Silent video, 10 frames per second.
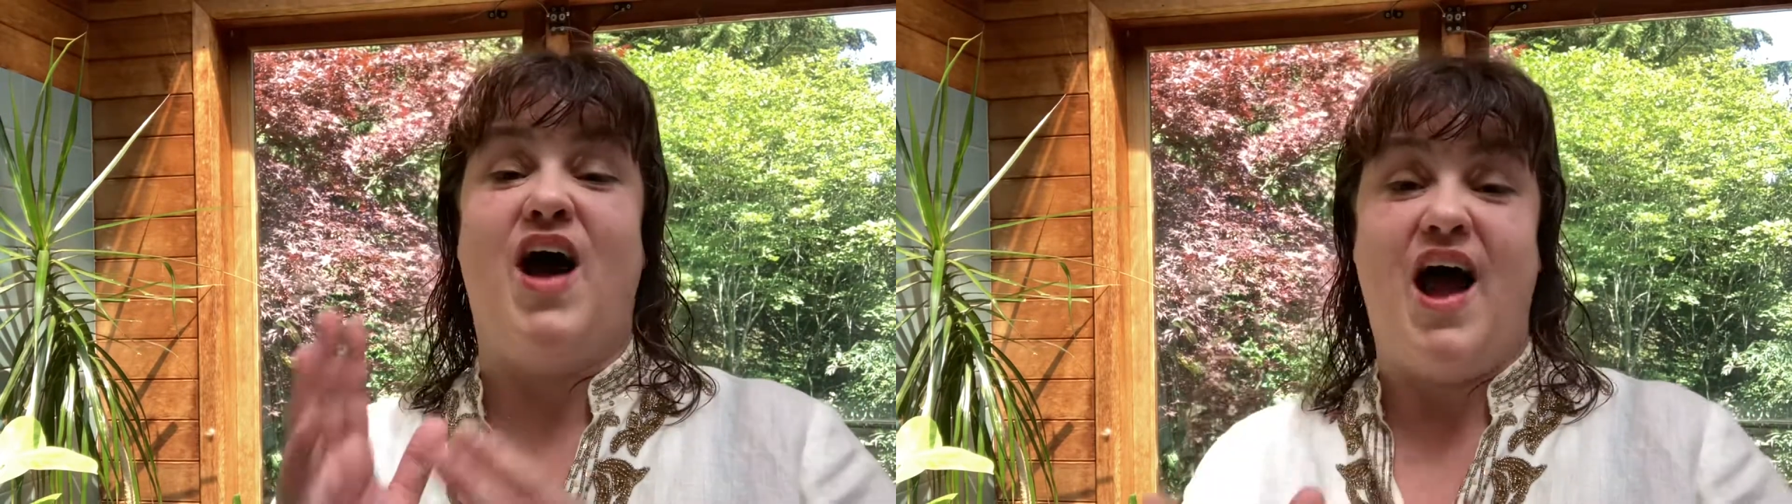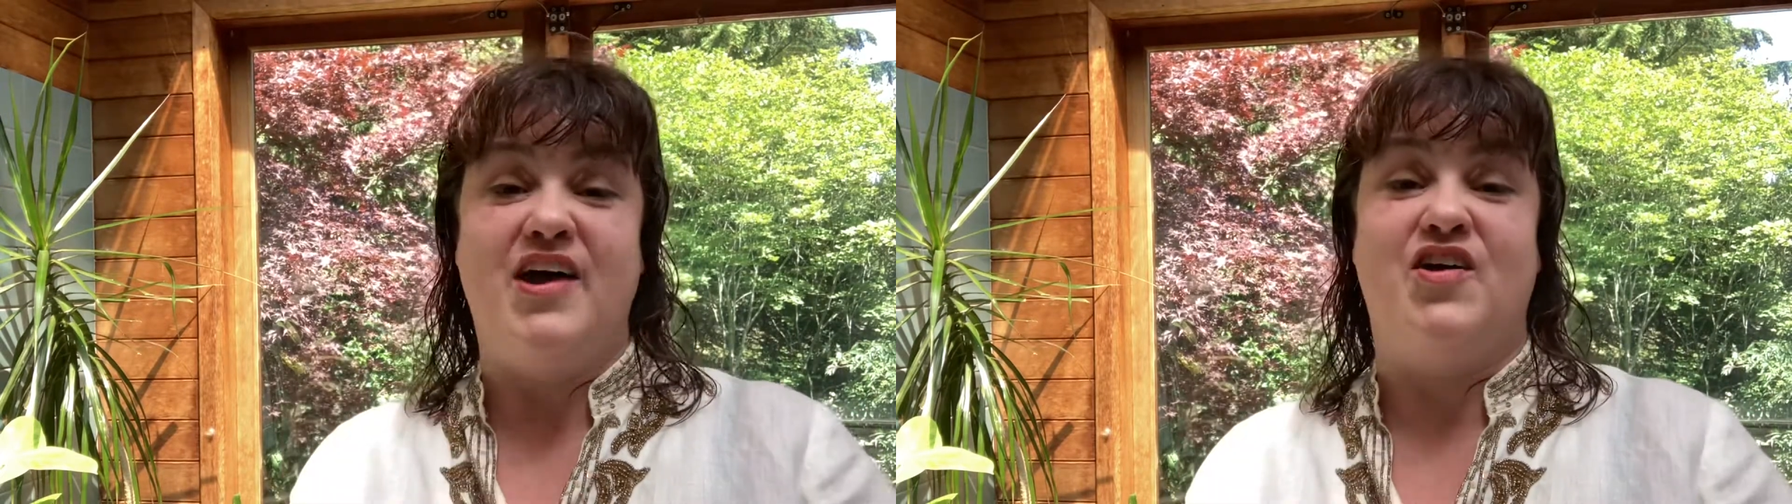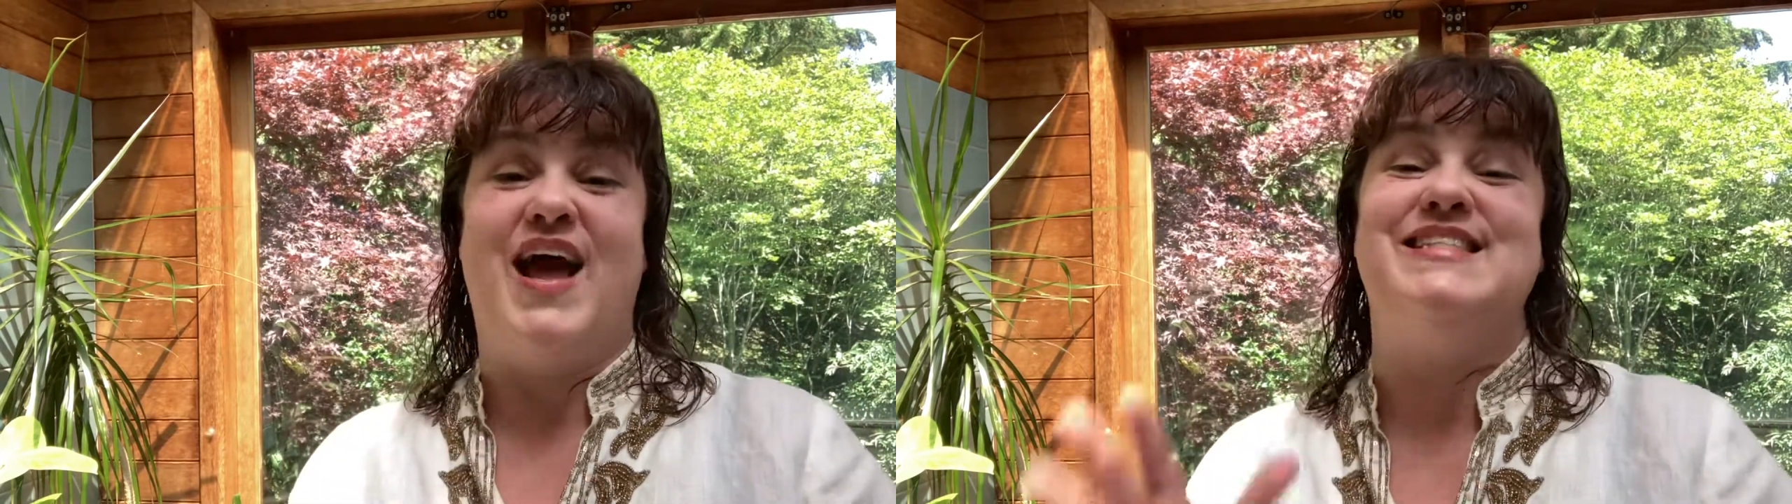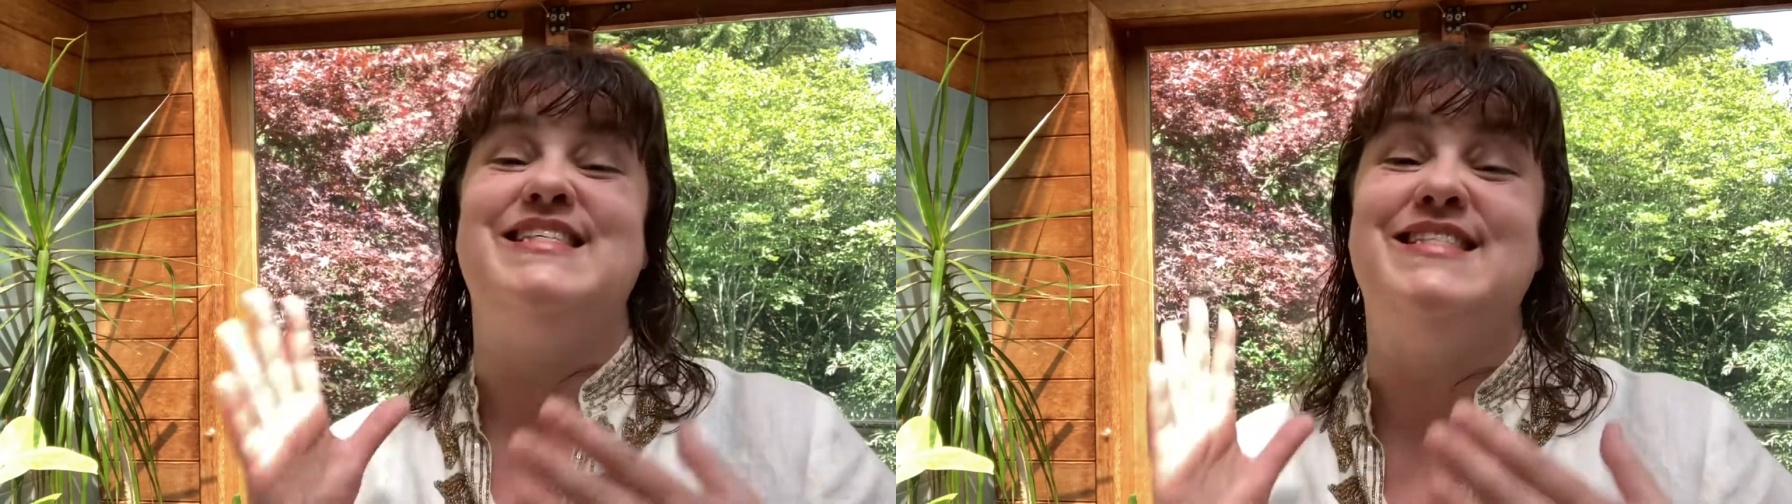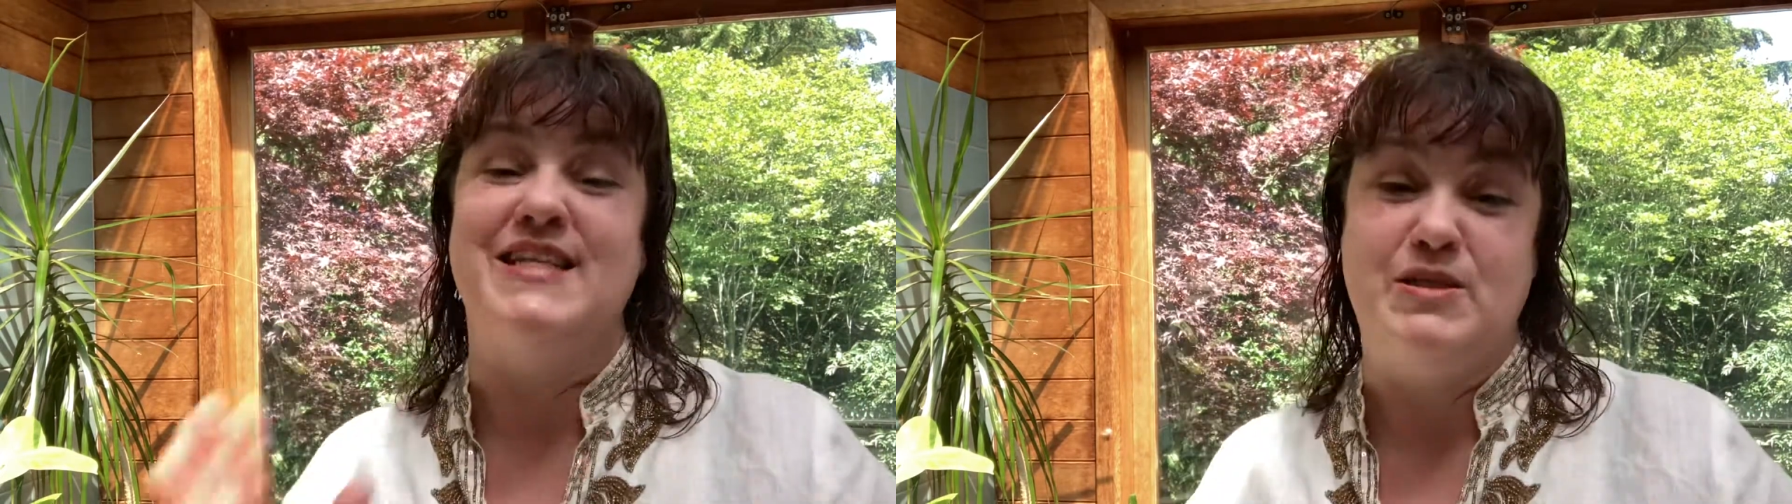iron at
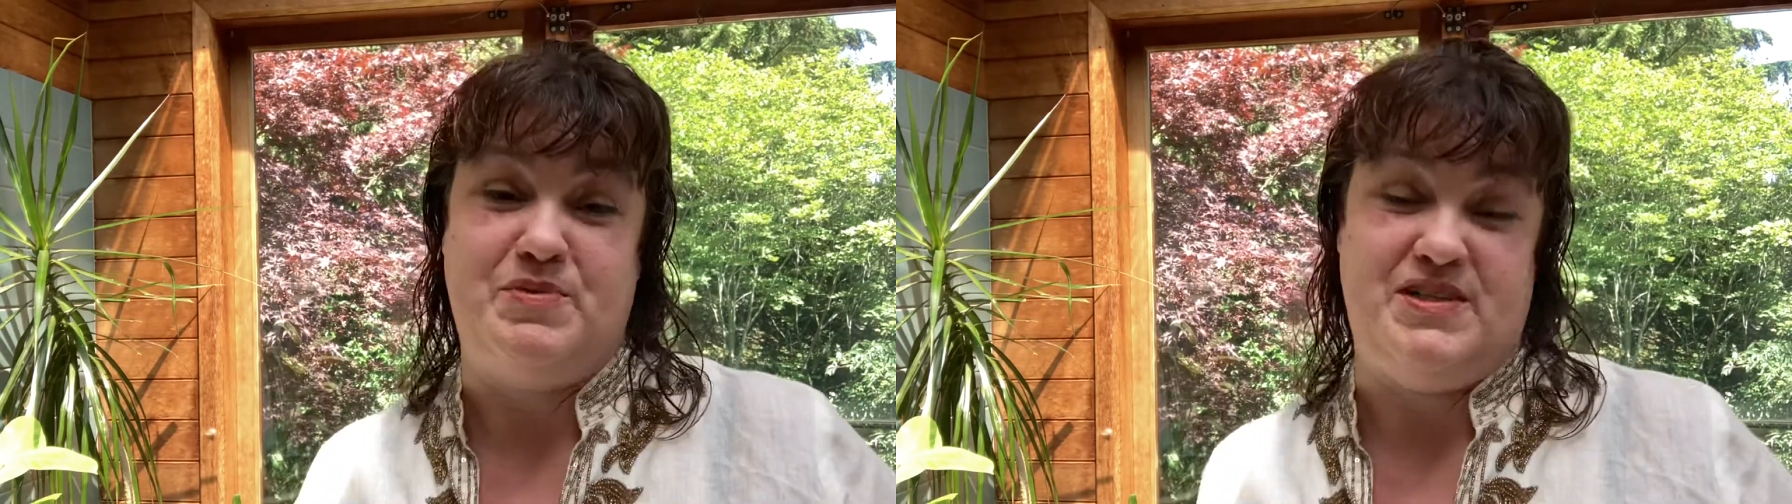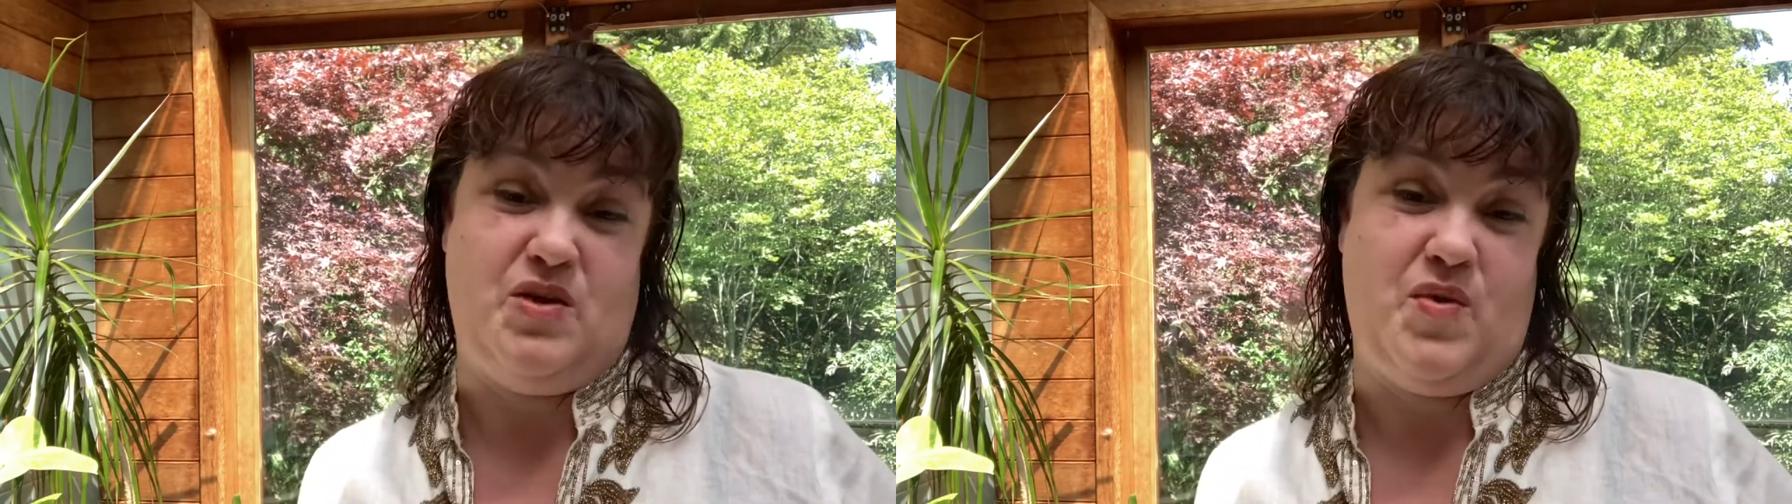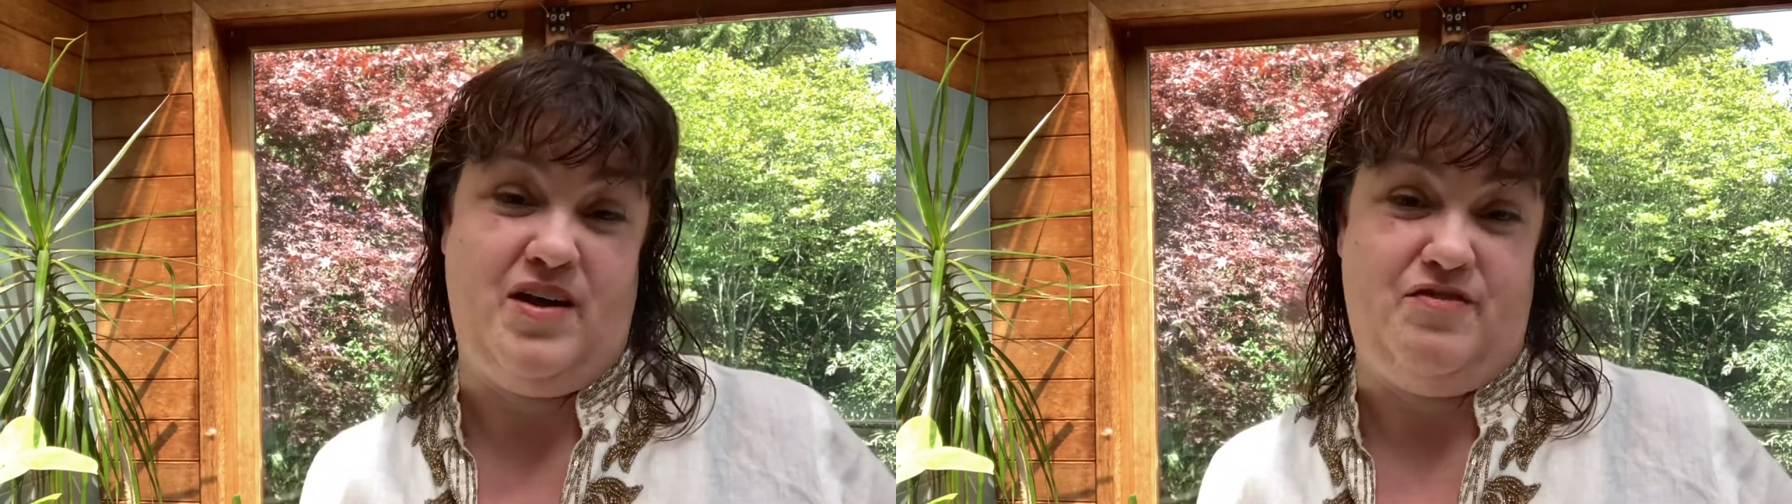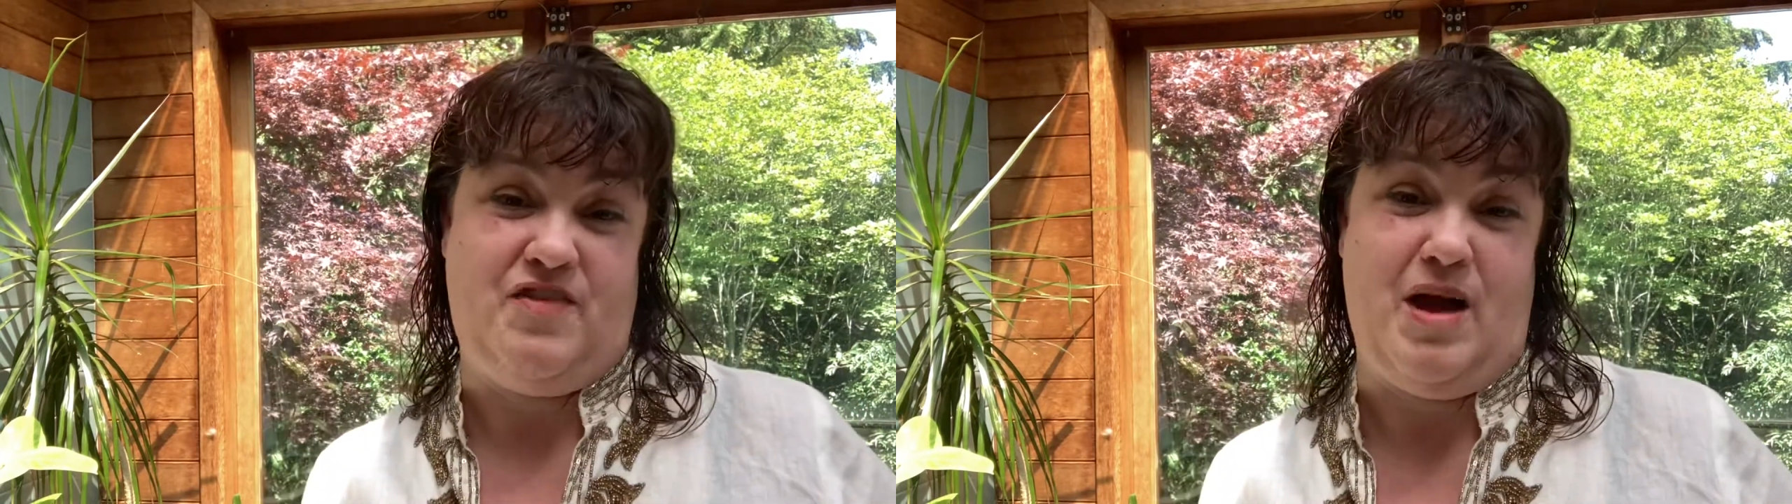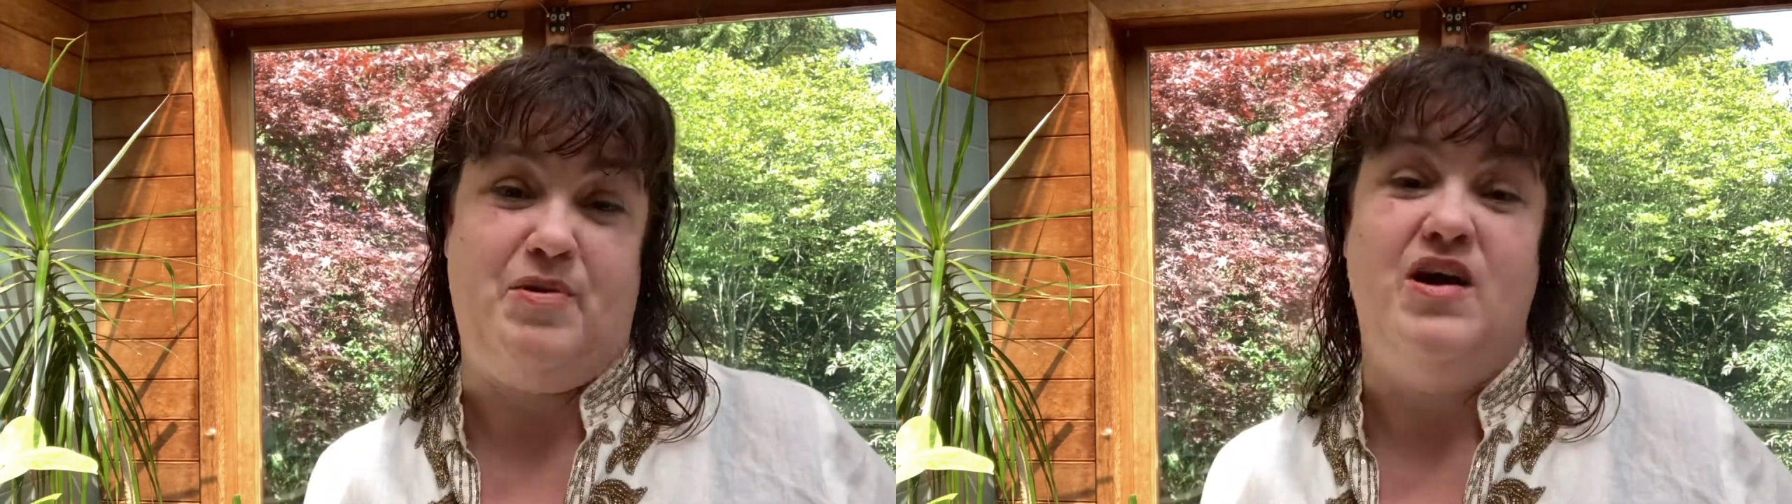6% weight of
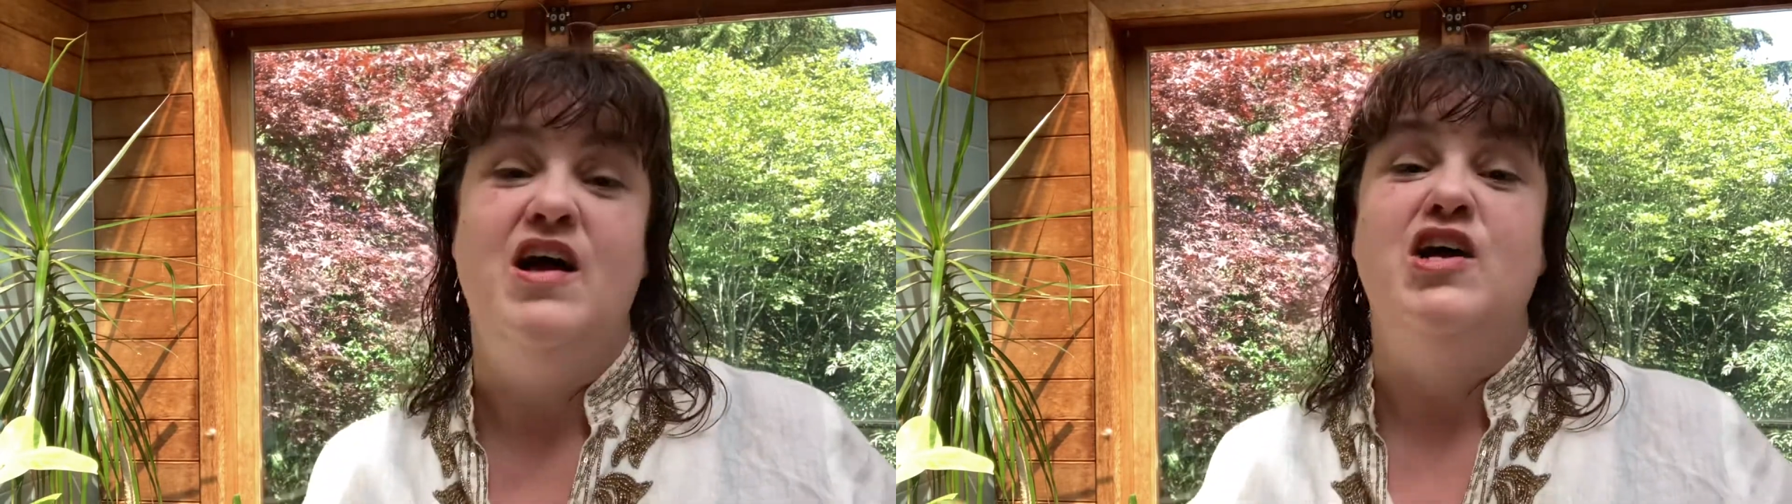fiber.